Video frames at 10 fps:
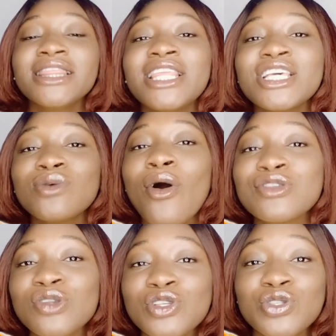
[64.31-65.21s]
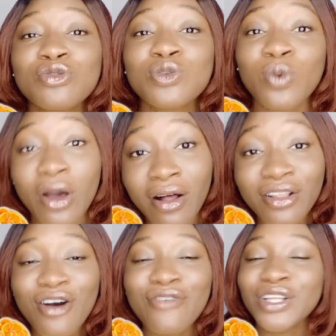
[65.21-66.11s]
this will also suit
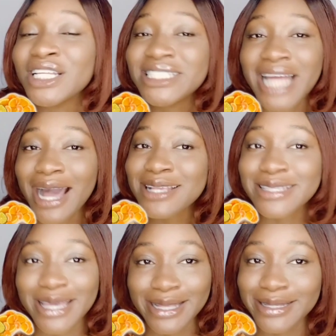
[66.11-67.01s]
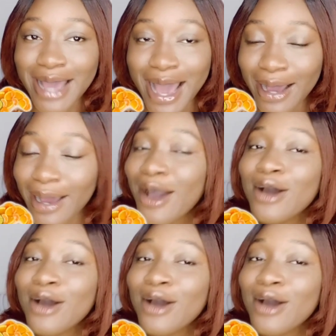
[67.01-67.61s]
well for the dark skin gang.